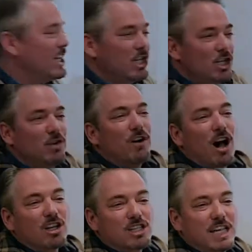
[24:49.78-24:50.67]
seen it. We've
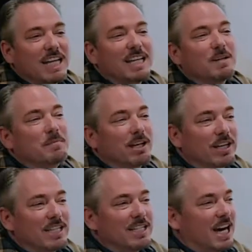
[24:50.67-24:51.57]
all seen it a
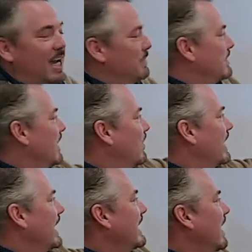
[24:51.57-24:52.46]
million times. Yes.
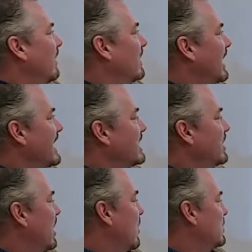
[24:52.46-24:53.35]
Okay, now let's
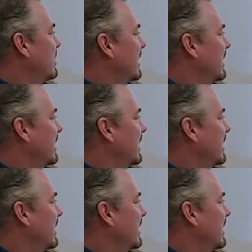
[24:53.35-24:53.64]
go to the